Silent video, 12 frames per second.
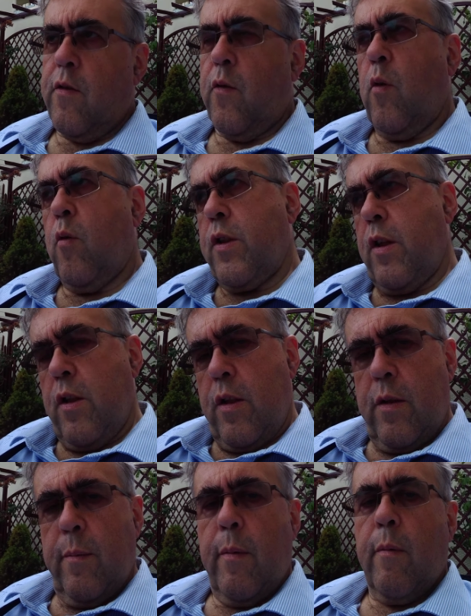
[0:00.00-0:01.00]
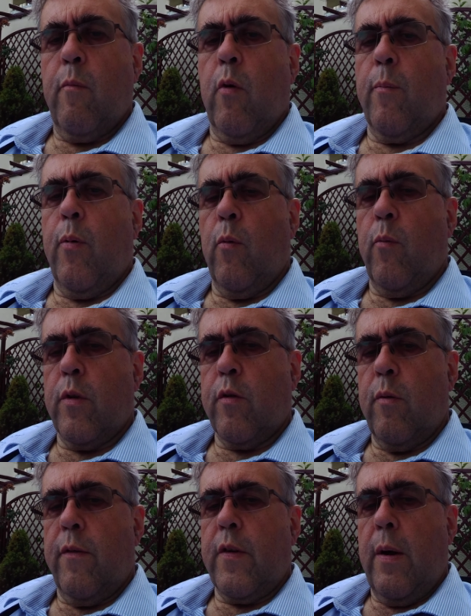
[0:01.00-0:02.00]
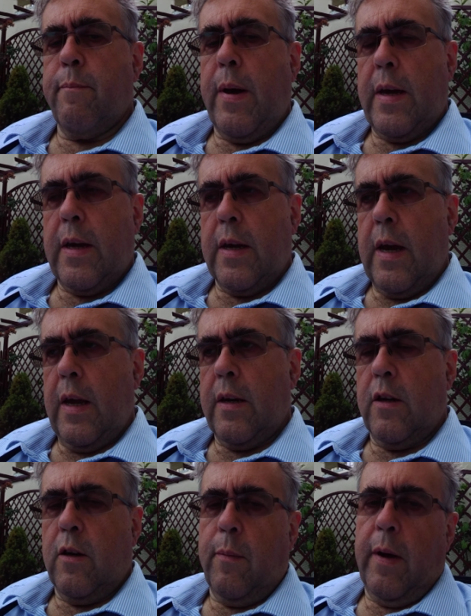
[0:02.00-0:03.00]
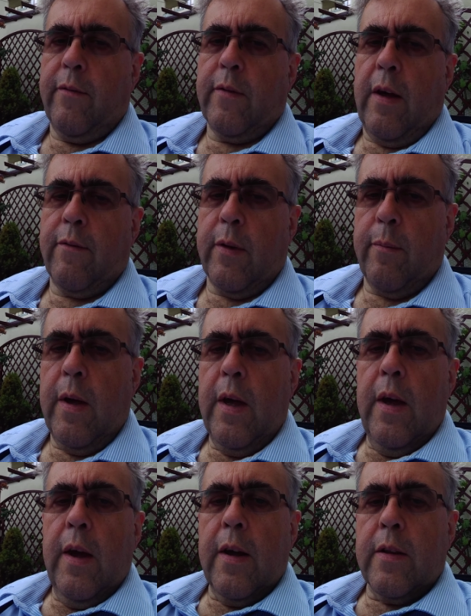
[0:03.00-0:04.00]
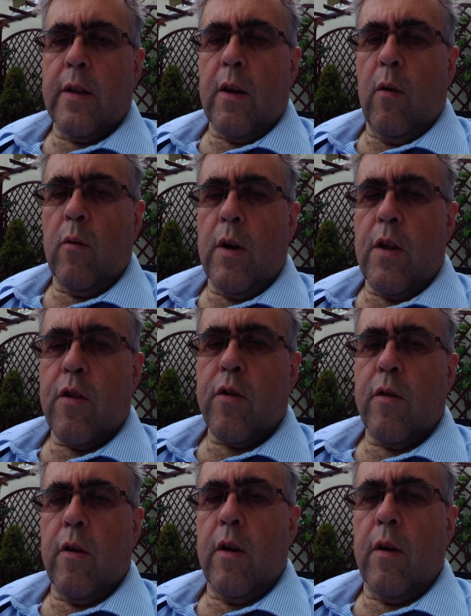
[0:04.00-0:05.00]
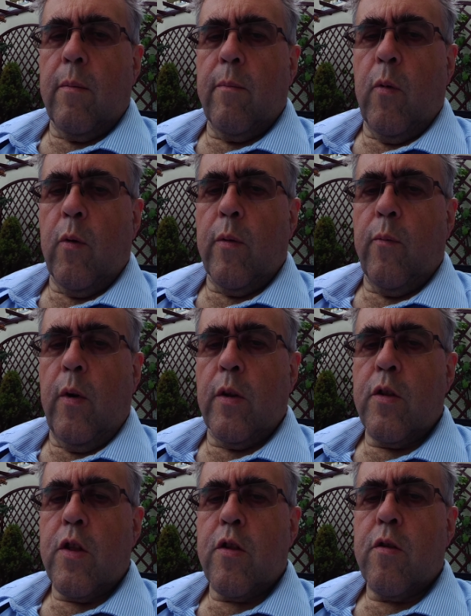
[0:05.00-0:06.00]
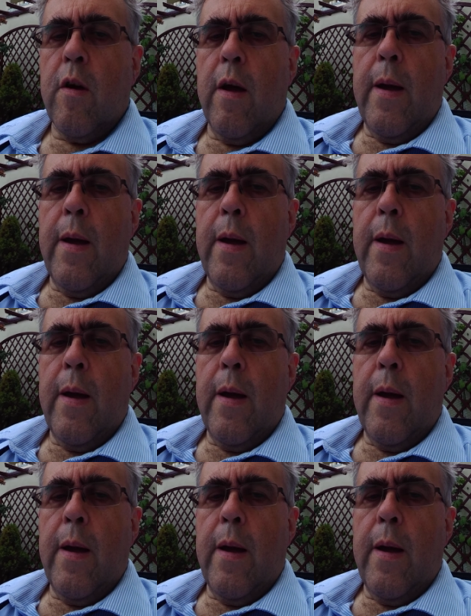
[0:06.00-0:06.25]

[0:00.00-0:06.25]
Of course, the more important ones will have come back again, and you may even have them in the goal list more than once.